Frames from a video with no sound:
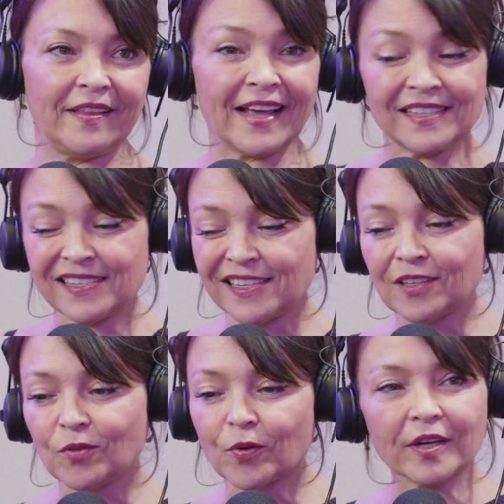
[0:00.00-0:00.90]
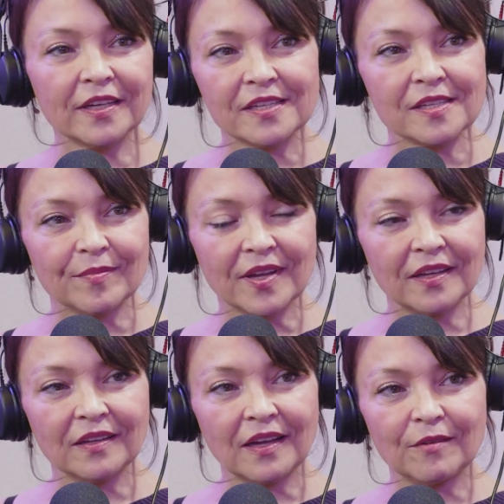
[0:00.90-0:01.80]
And that's a single organism
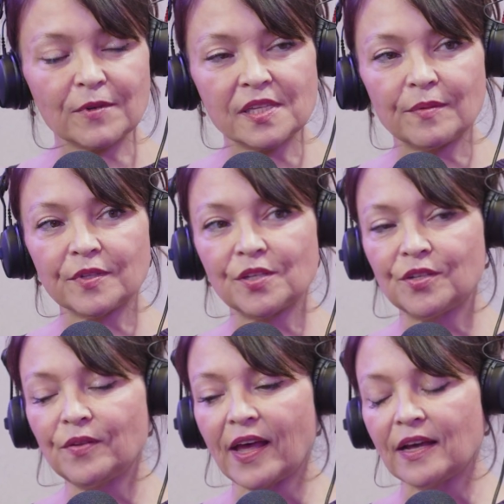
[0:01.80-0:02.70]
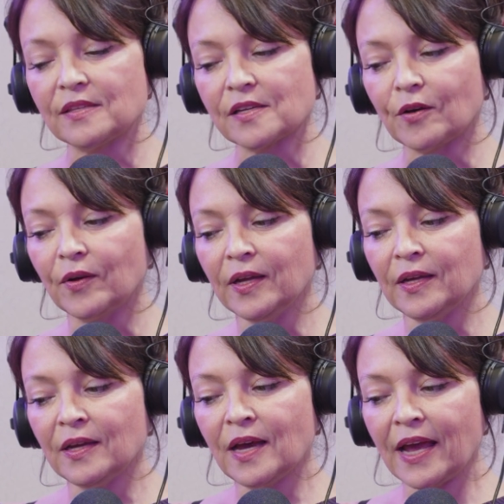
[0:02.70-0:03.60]
that was able to do that. So,
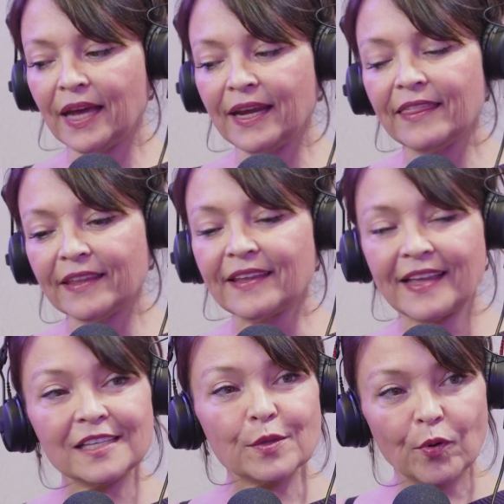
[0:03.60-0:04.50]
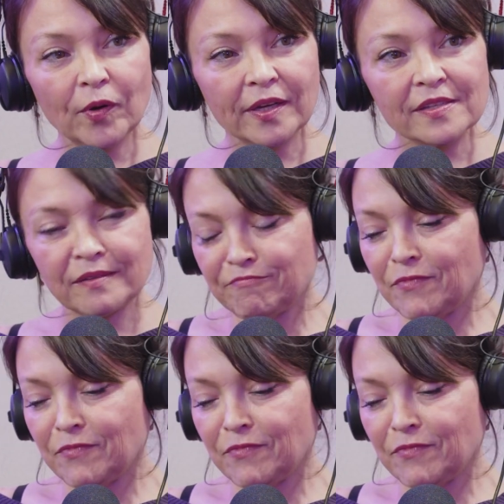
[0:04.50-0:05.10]
and I think that that's the point.